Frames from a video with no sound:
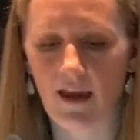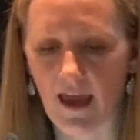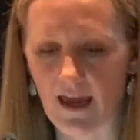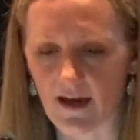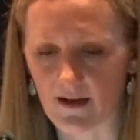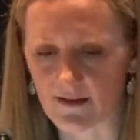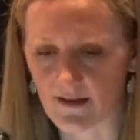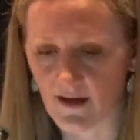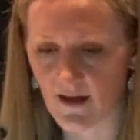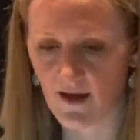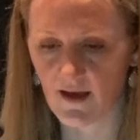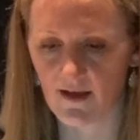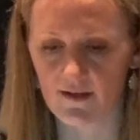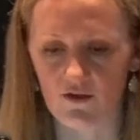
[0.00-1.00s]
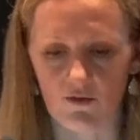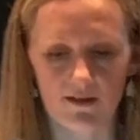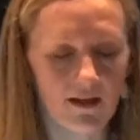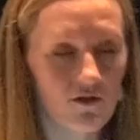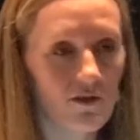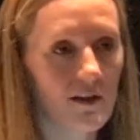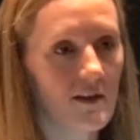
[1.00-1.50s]
And so
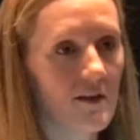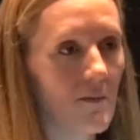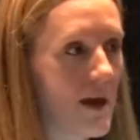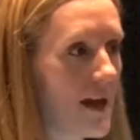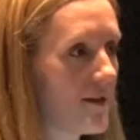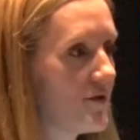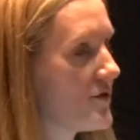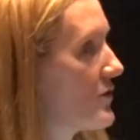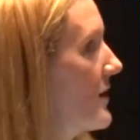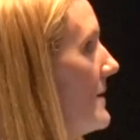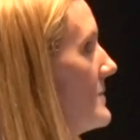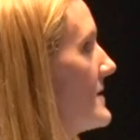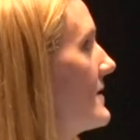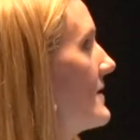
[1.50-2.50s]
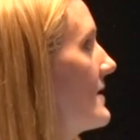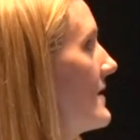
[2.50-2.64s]
essentially in the manuscript,